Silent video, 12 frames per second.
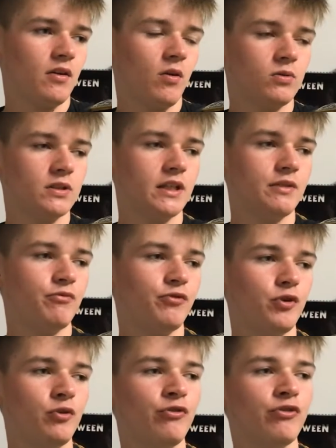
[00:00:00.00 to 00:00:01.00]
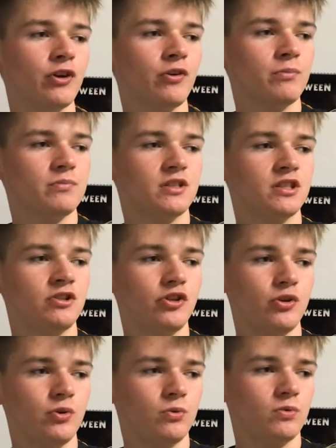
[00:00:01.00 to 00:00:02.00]
only few films
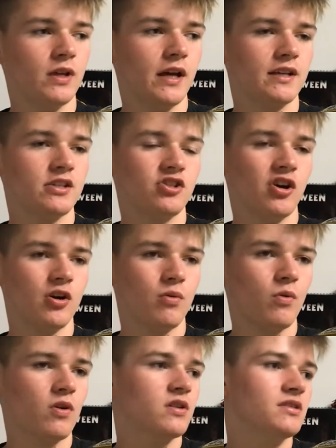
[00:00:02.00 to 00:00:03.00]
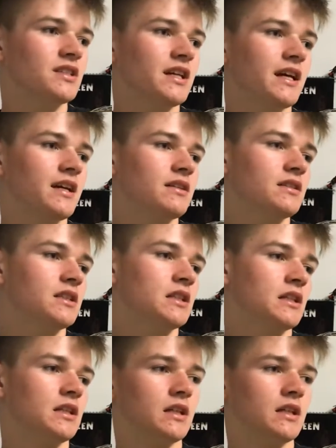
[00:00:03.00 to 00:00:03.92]
do, like Star Wars and